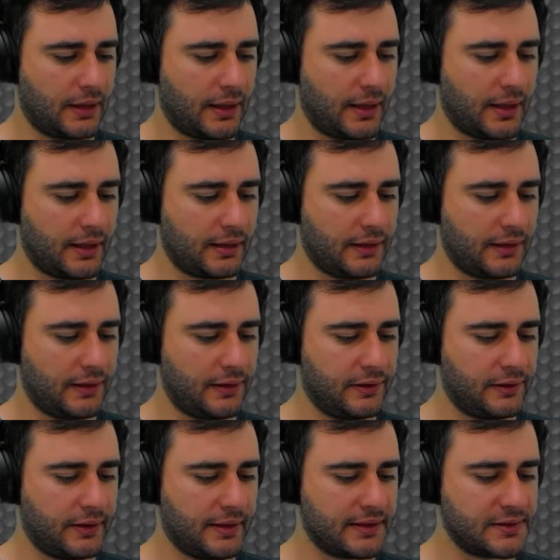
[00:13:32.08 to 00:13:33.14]
And
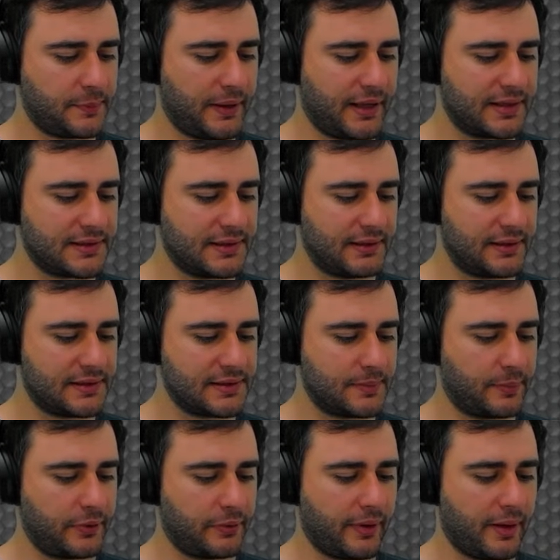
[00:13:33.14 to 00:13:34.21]
here, let's pass it as
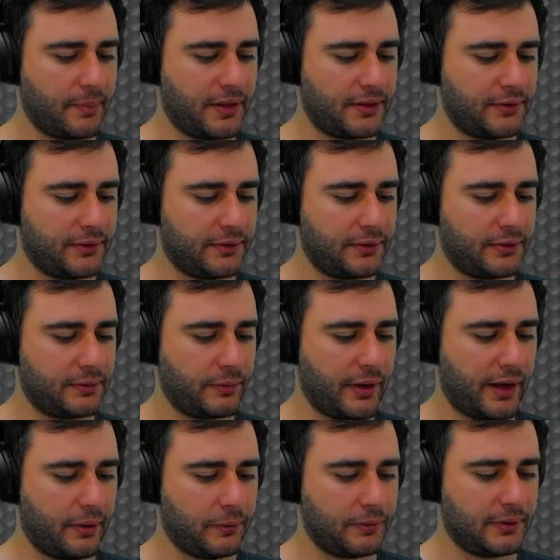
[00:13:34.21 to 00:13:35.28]
a parameter,
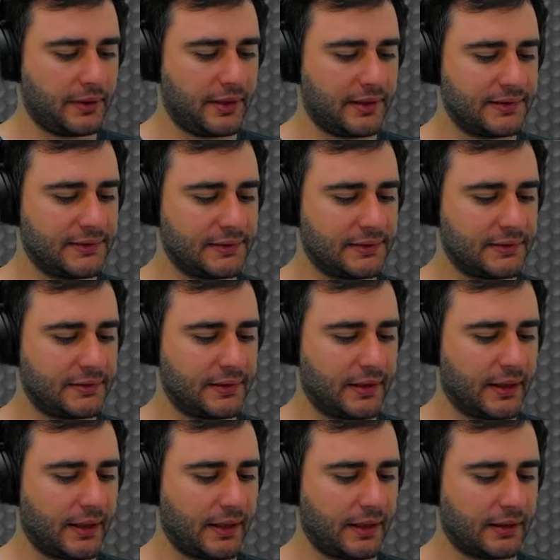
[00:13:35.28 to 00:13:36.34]
roundness.
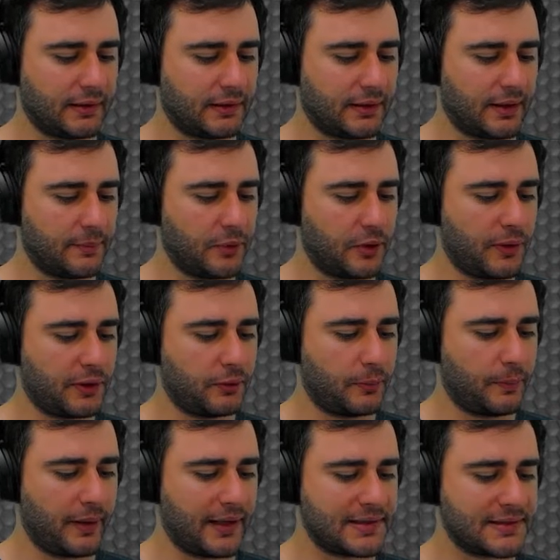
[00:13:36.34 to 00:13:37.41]
And I'm going to
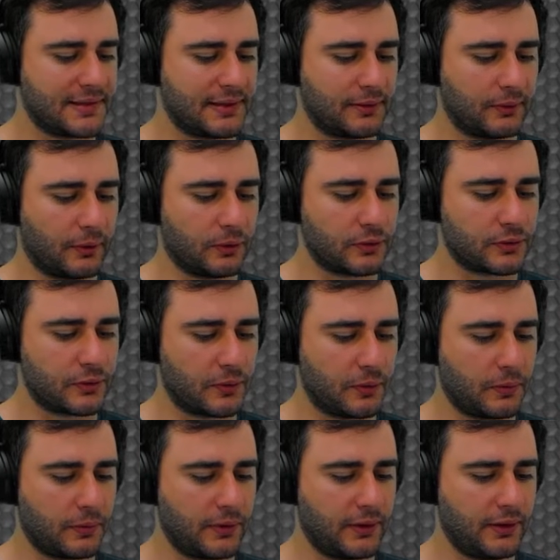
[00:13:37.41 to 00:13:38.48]
pass it
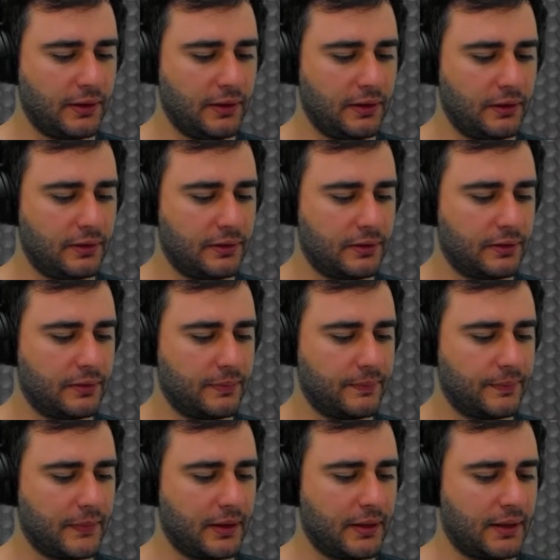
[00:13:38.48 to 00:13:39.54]
also here
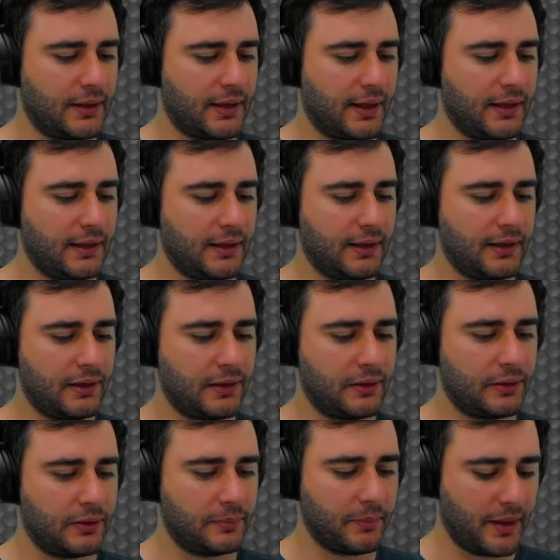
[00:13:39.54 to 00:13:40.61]
and
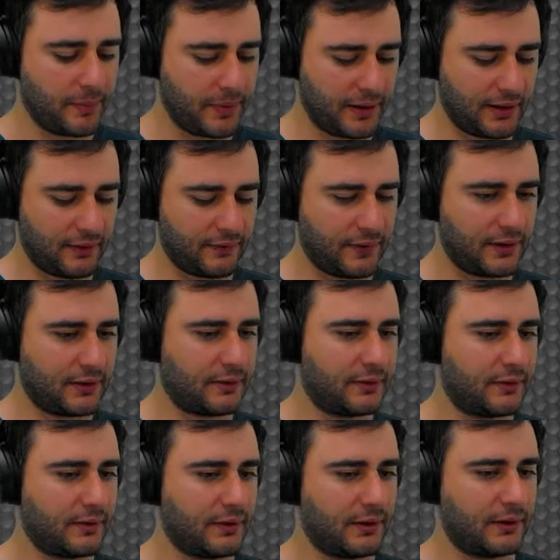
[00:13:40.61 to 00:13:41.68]
here, maybe give
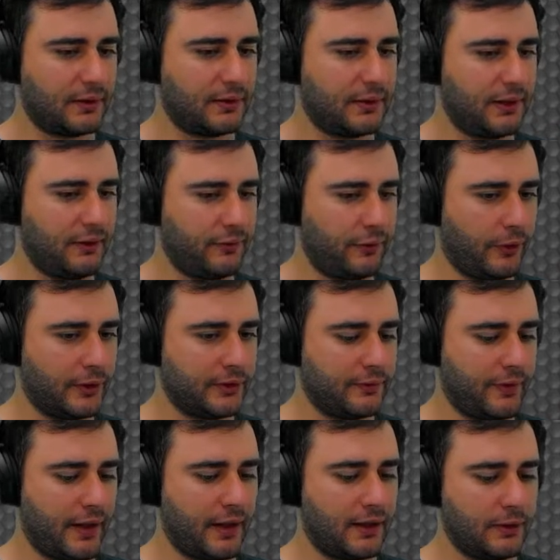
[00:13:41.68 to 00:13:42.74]
it a default
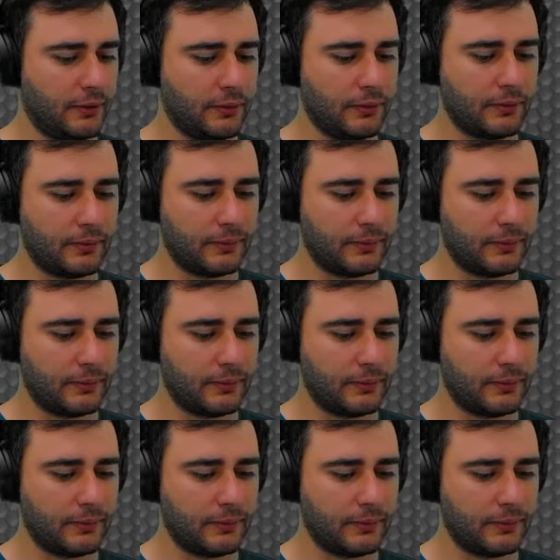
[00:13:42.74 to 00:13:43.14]
value